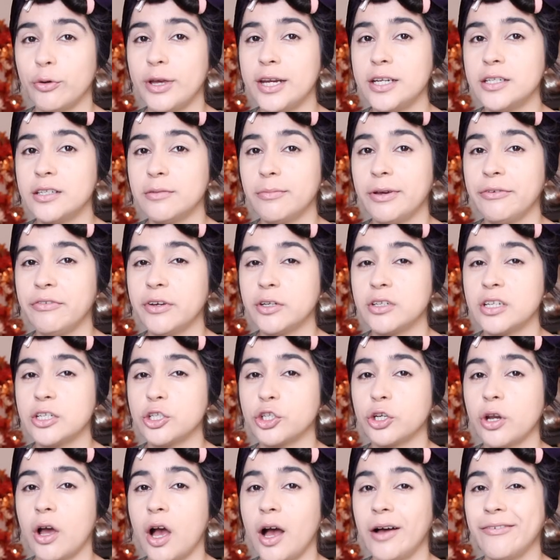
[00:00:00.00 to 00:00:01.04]
I already did my
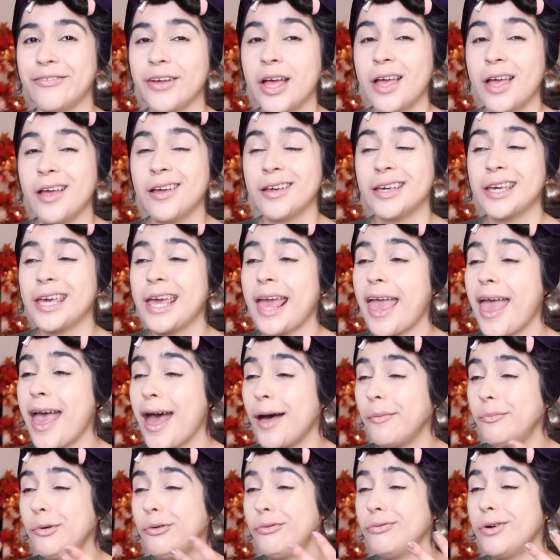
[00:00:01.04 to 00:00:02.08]
foundation off
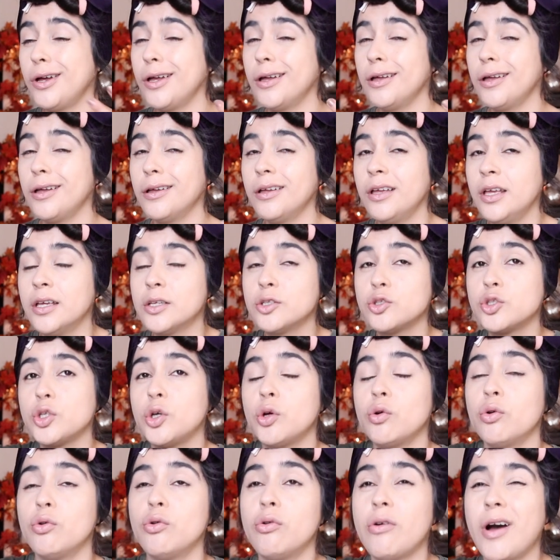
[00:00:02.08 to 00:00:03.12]
camera,
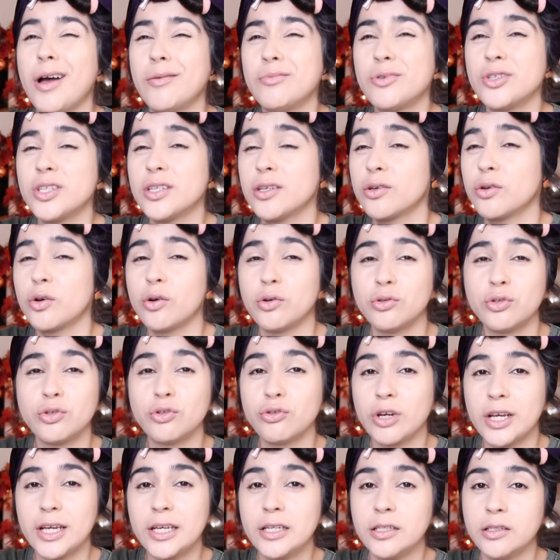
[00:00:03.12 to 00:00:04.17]
so I'm just gonna go
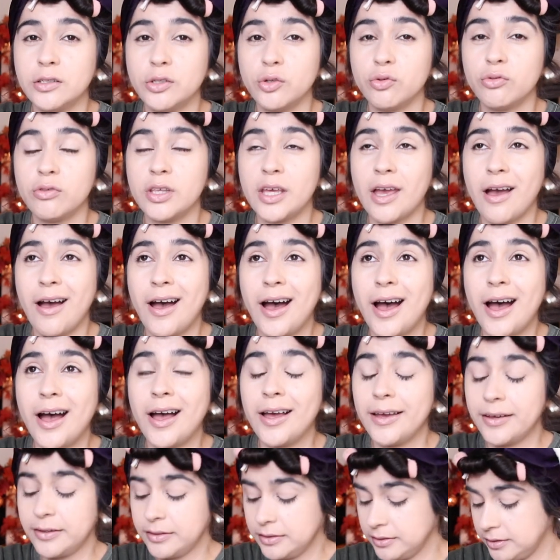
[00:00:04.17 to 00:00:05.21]
straight into the
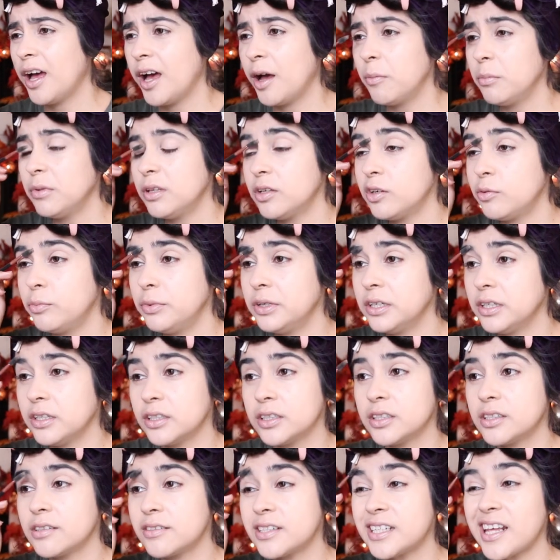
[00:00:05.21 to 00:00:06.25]
eyes. I'm a little bit
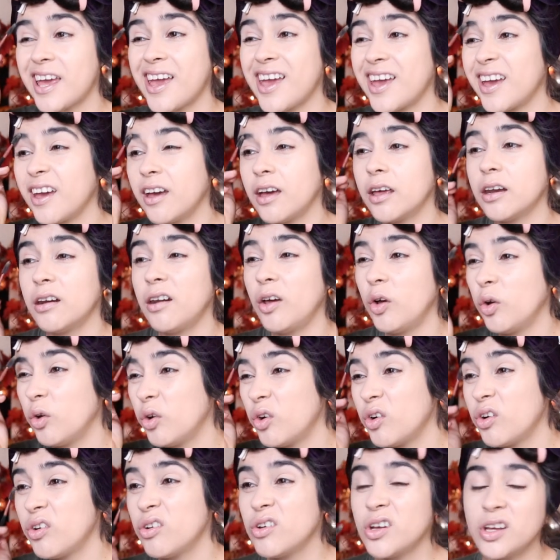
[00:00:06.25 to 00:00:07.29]
tan,
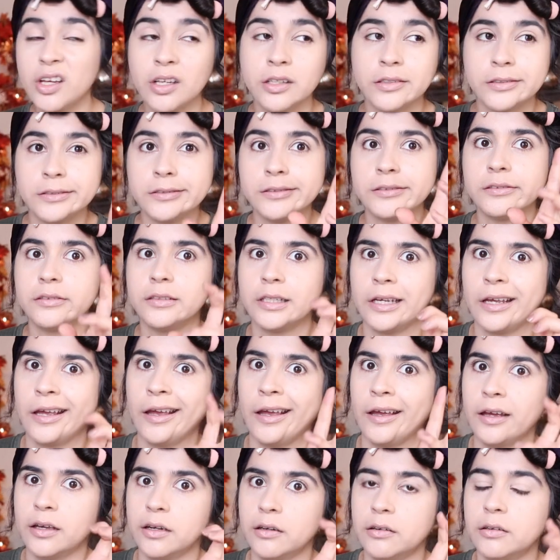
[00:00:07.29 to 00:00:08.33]

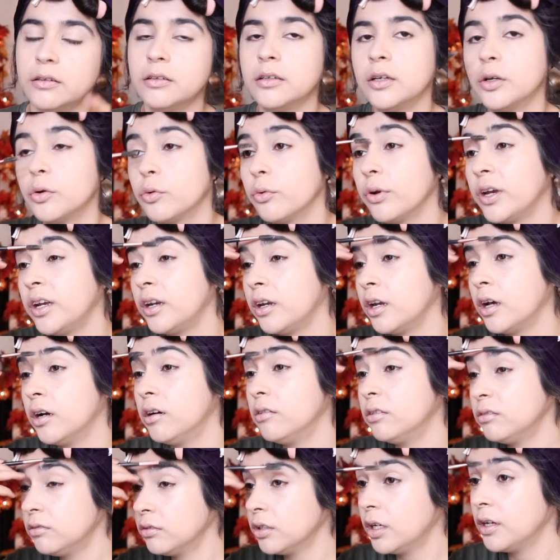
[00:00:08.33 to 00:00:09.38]
tan, right now.